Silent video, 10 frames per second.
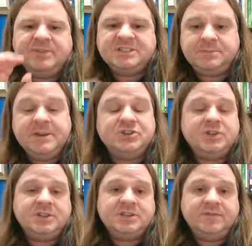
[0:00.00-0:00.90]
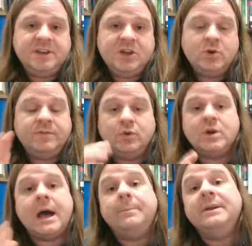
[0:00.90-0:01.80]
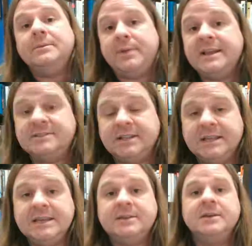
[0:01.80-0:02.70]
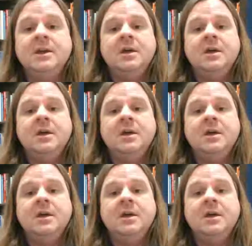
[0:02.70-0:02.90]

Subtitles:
this speech in this video, if you'll copy and paste the link